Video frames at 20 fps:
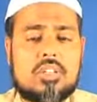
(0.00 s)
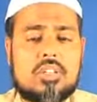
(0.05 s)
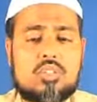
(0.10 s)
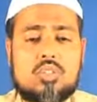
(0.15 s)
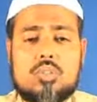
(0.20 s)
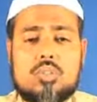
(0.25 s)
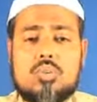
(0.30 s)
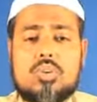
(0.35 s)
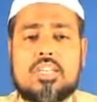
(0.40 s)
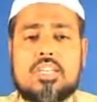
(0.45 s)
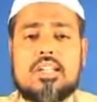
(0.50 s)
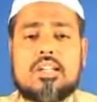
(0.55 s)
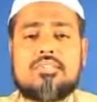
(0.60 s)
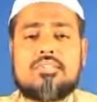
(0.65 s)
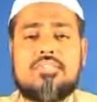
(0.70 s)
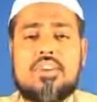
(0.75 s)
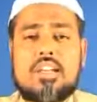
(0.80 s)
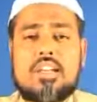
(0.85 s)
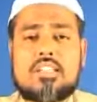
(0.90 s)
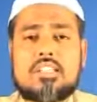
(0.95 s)
So you
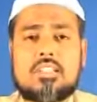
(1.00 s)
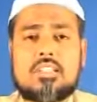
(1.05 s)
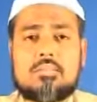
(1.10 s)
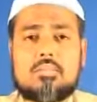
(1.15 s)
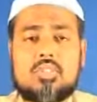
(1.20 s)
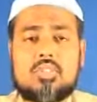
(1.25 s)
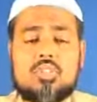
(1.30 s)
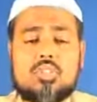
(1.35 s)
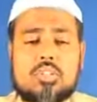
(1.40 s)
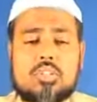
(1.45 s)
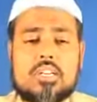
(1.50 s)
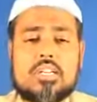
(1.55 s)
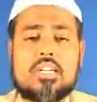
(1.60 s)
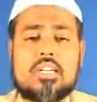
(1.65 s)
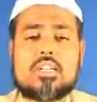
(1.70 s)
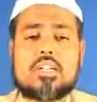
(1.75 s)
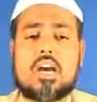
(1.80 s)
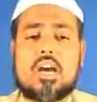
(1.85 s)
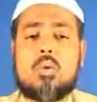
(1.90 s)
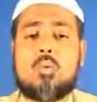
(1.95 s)
cannot fight him. You
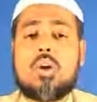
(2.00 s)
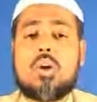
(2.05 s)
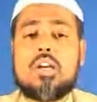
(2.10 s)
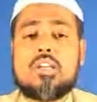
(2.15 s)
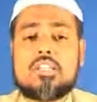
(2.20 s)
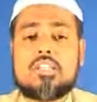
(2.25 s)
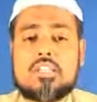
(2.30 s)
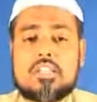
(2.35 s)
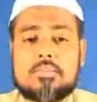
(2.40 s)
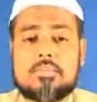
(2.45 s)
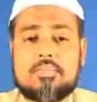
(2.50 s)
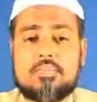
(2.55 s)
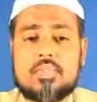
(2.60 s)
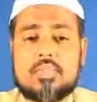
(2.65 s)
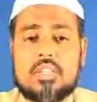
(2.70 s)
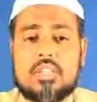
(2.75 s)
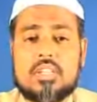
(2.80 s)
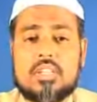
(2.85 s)
cannot avoid him.